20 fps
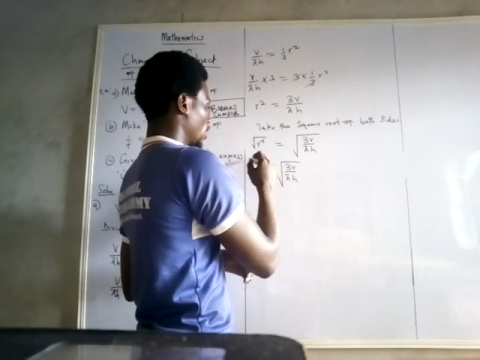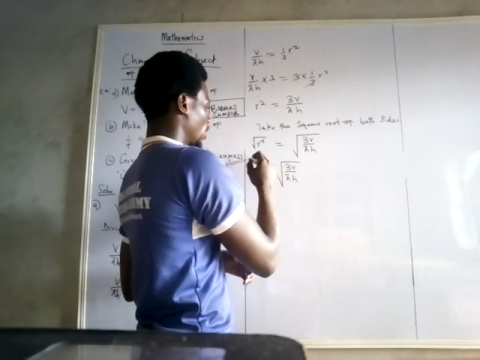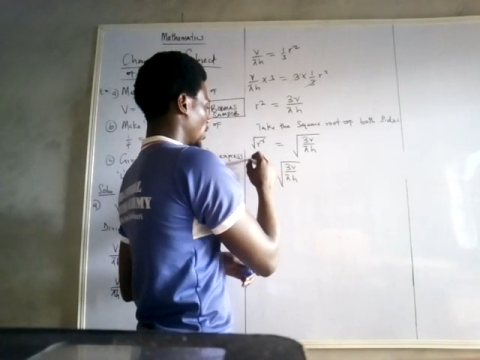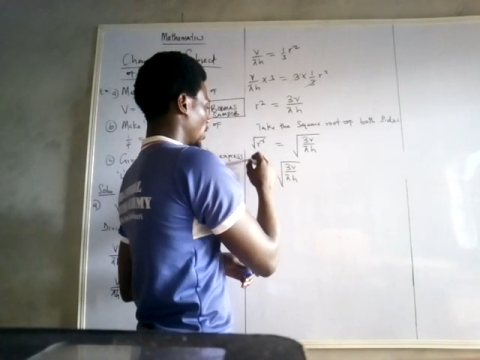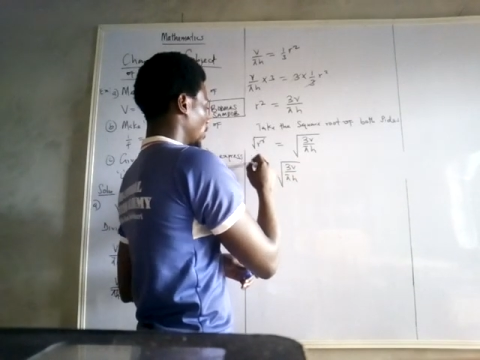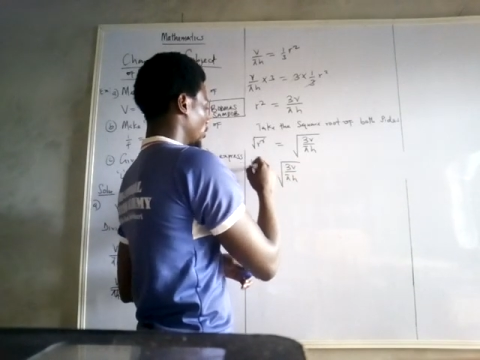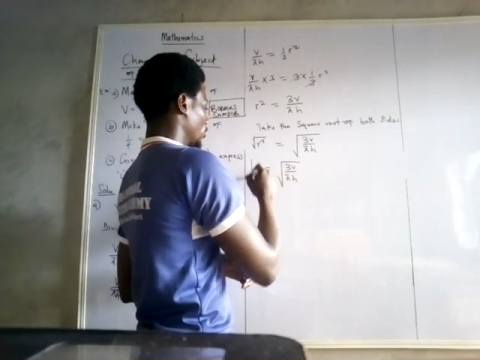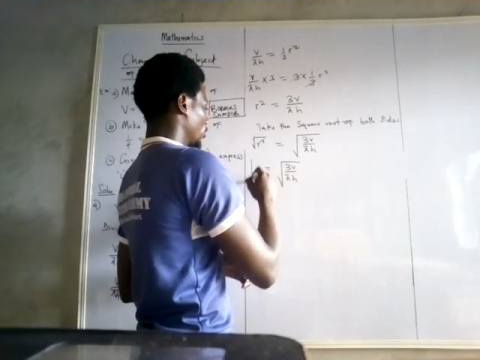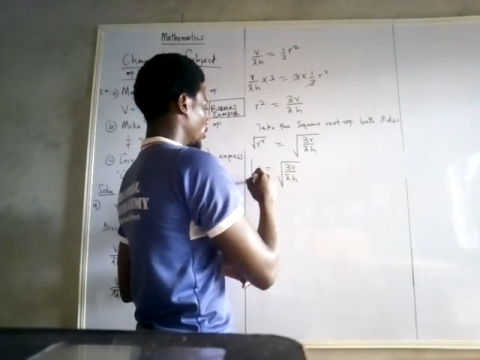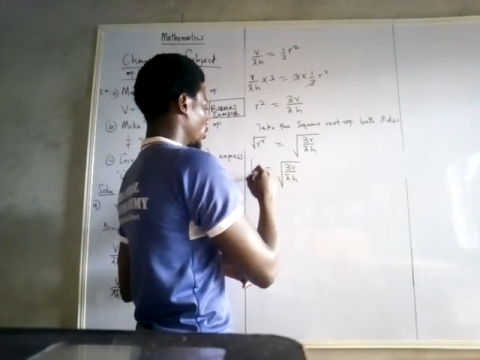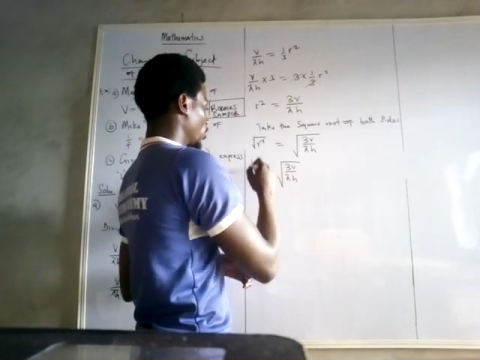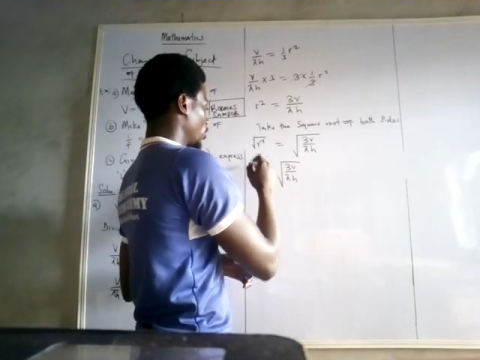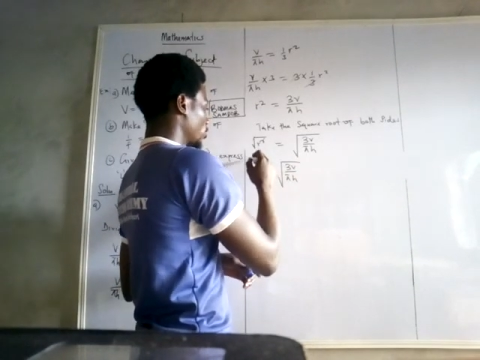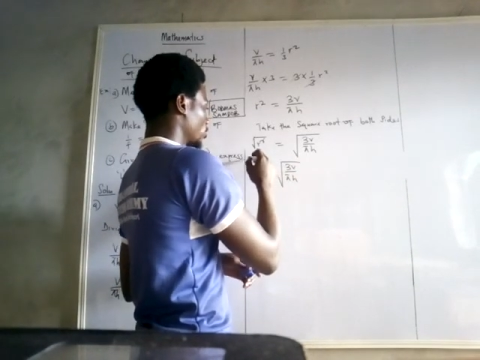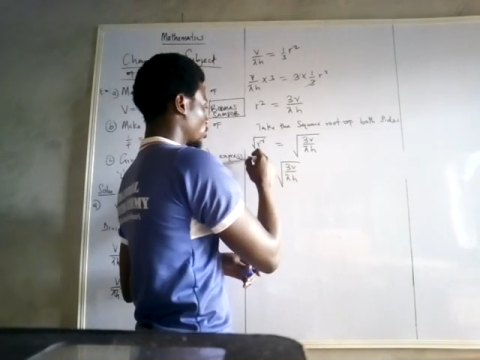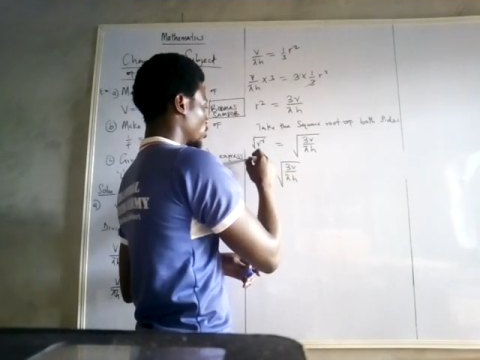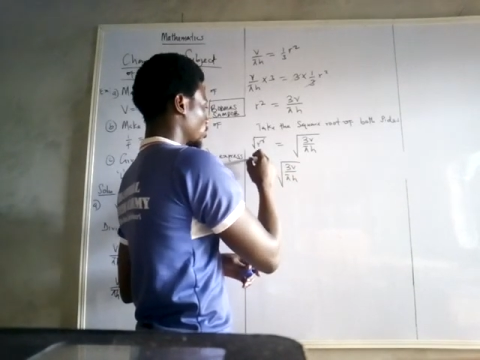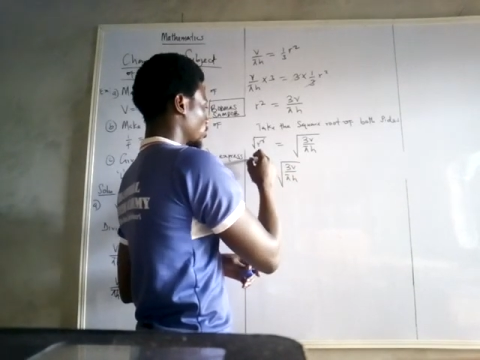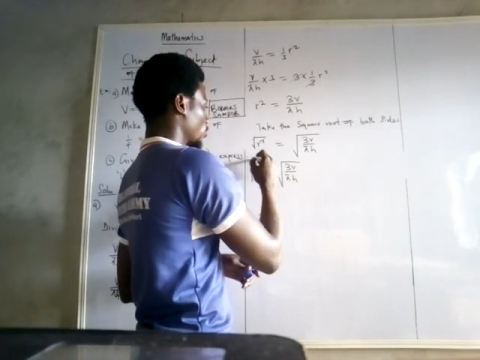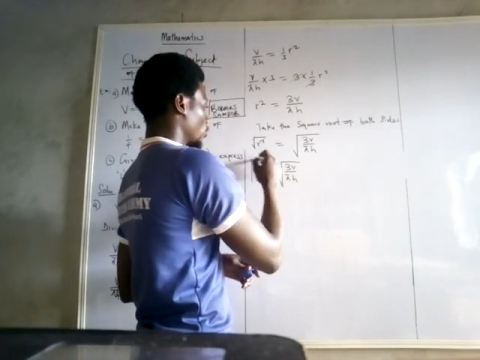And
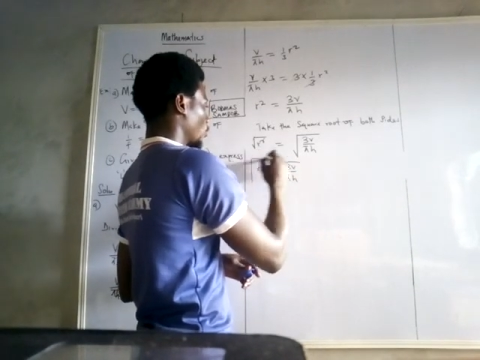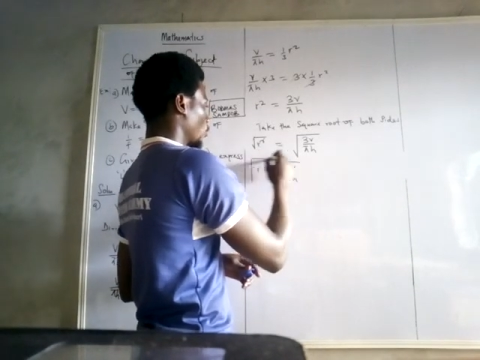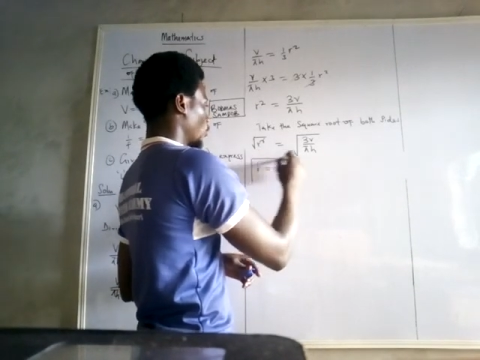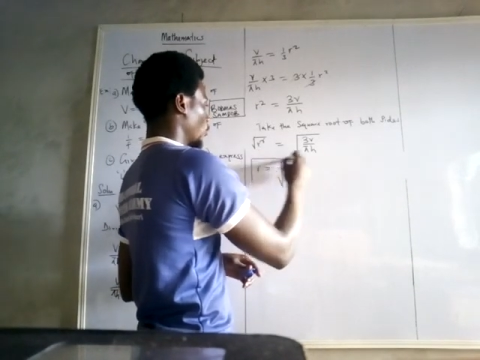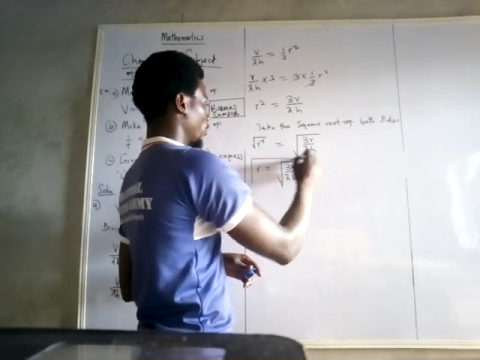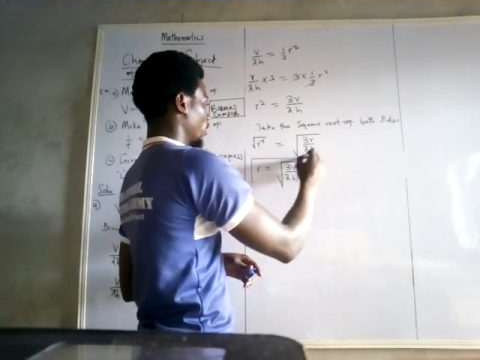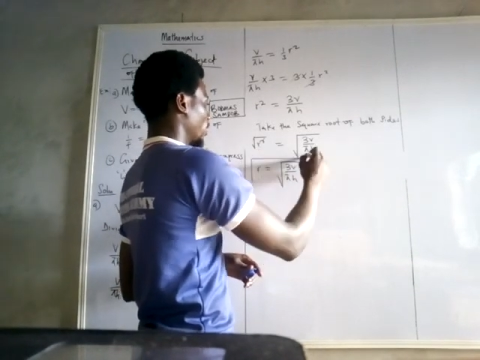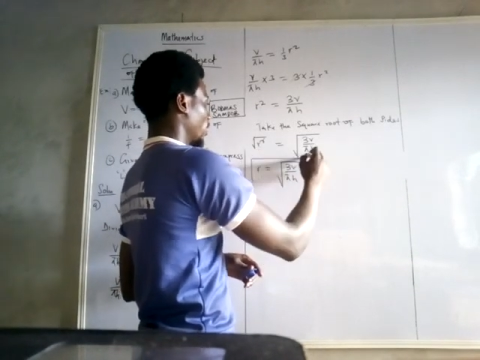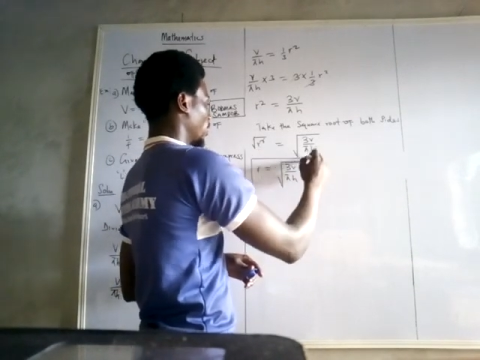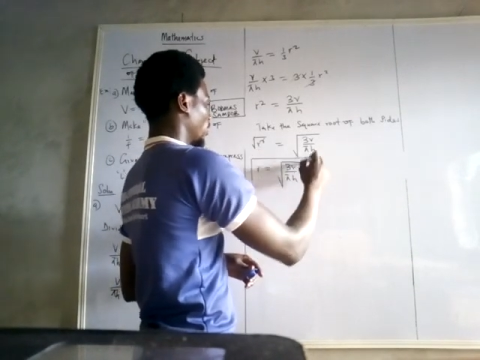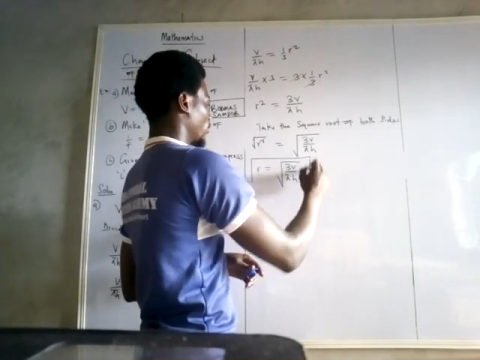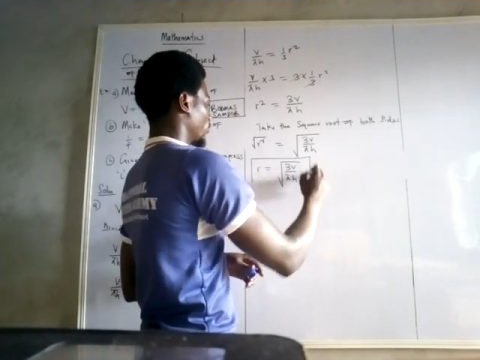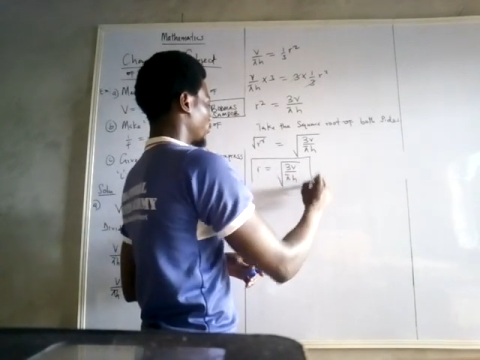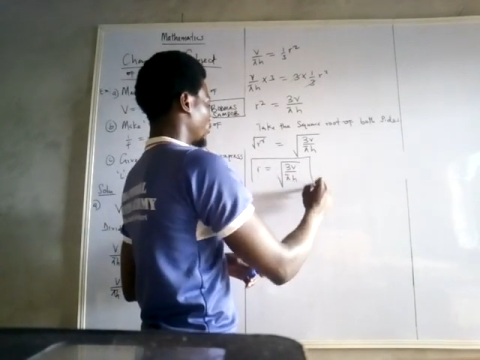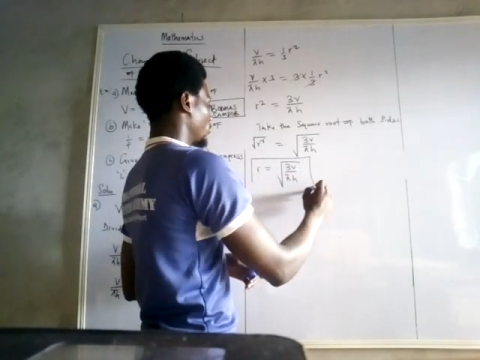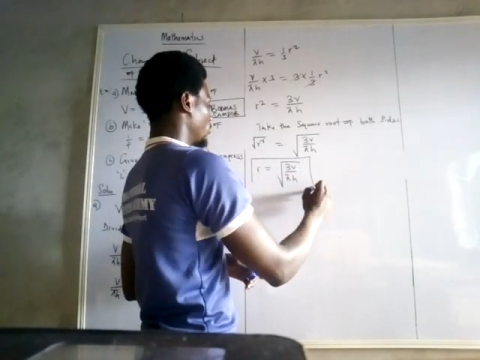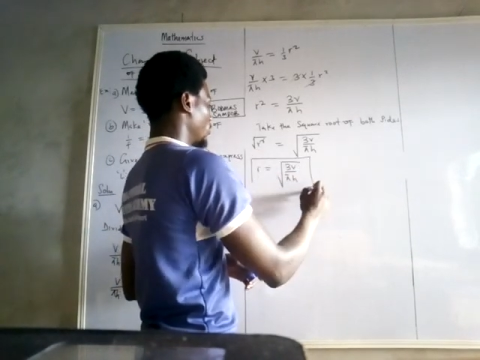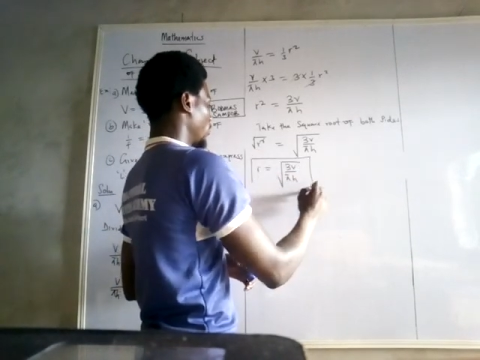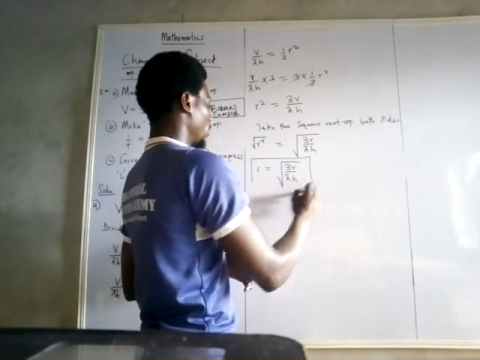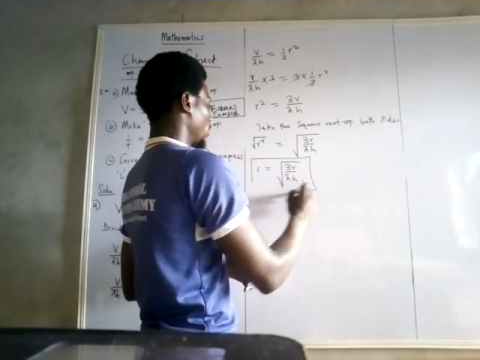thus, we
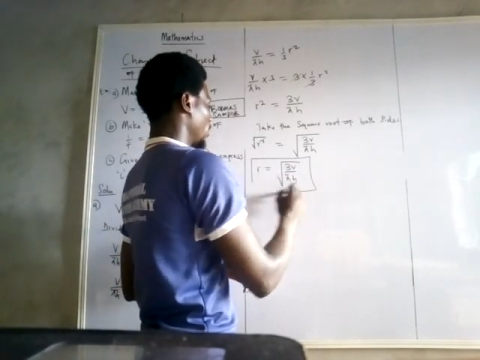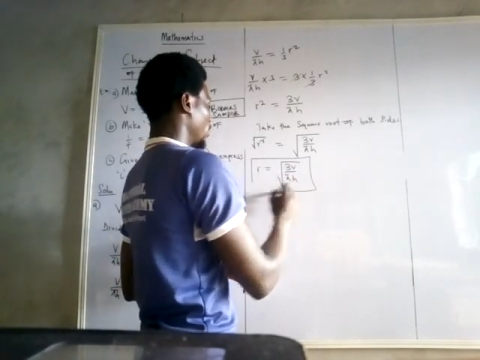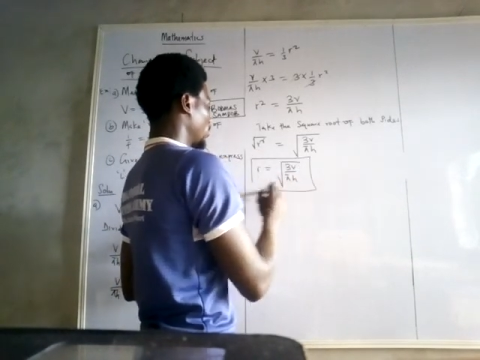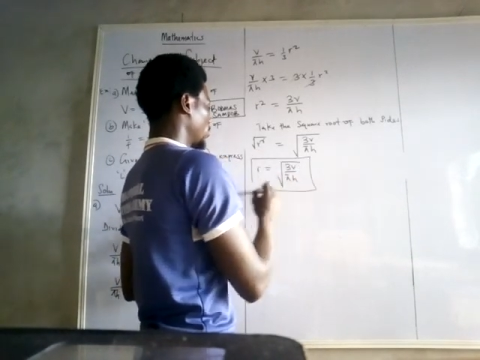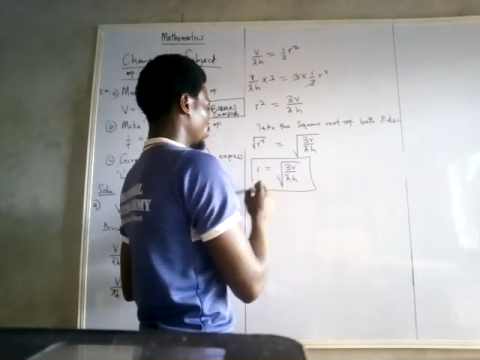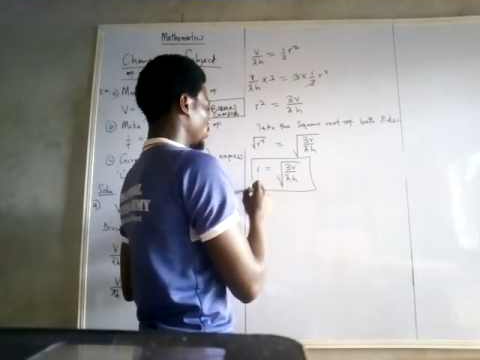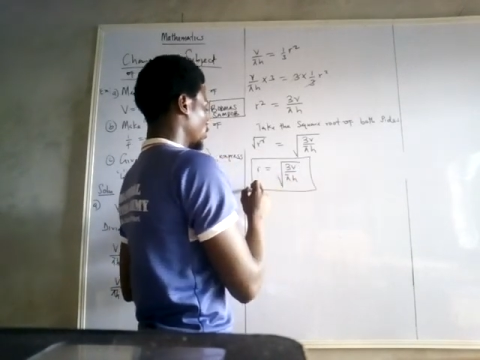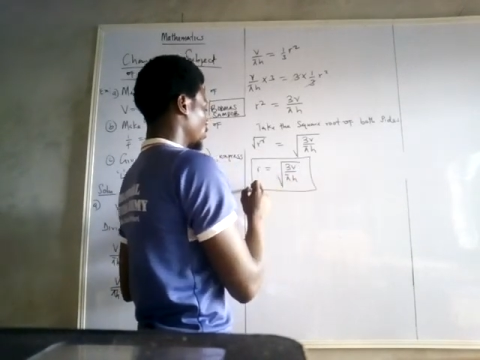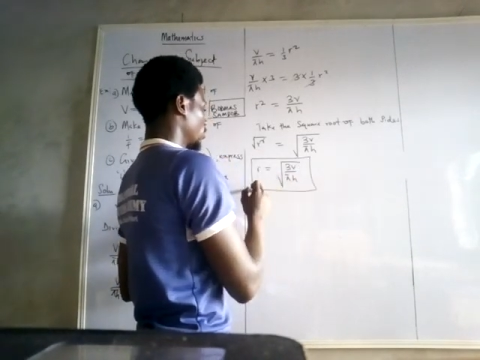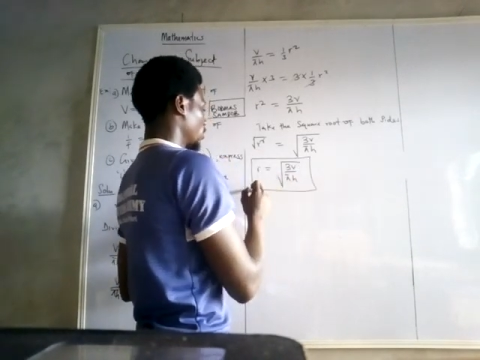have made